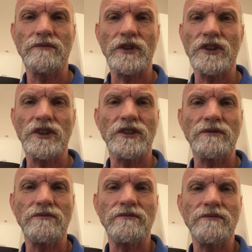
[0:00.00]
which is
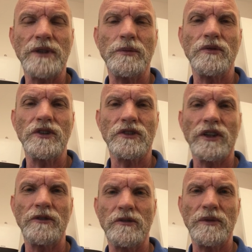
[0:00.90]
people
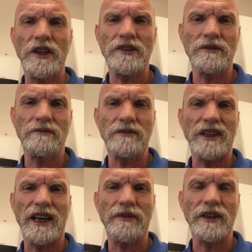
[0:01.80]
describe to me as
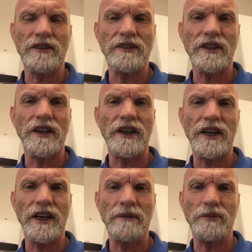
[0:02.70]
like having a tiny
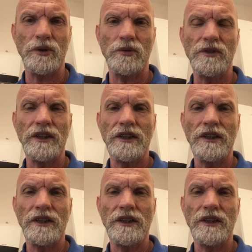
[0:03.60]
hair pulled,